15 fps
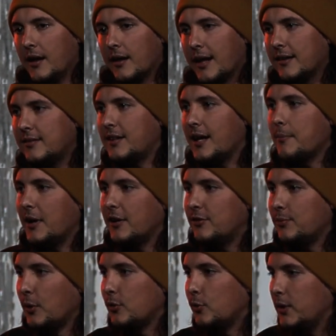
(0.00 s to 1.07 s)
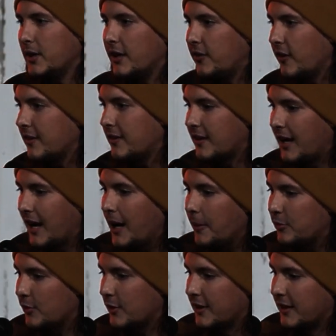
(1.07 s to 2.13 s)
Last time I smoked weed, I thought the
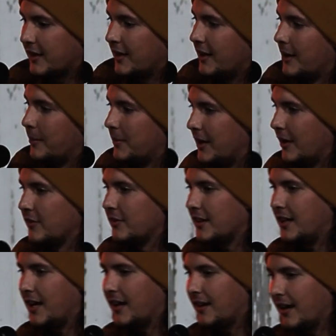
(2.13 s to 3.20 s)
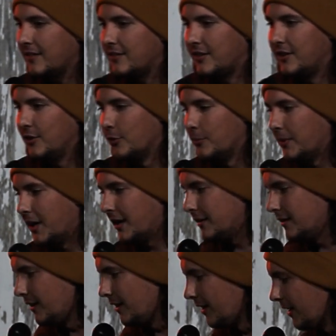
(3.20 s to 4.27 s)
cops were going to come. And I was like, yeah, that's cute, man.